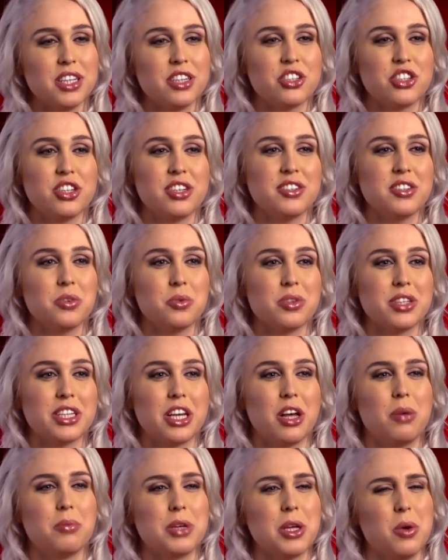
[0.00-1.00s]
She doesn't really
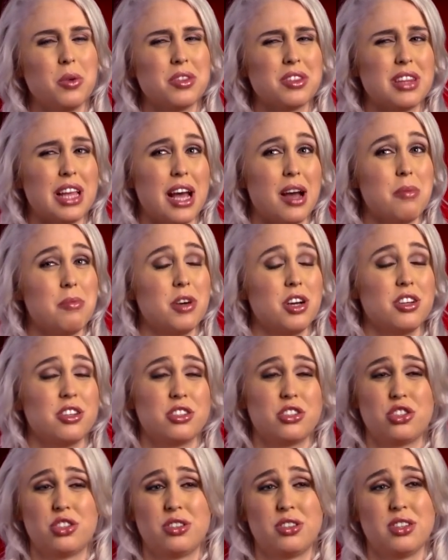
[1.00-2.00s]
help me out that
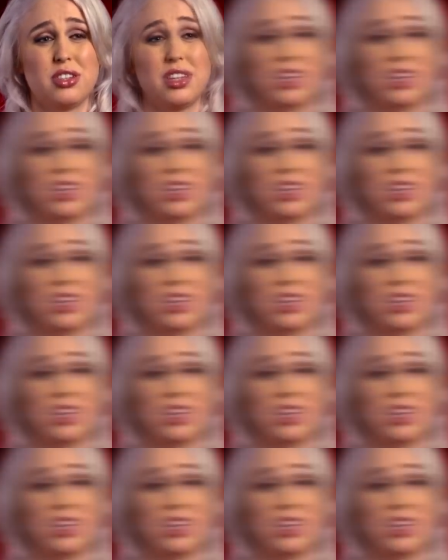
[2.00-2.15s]
much.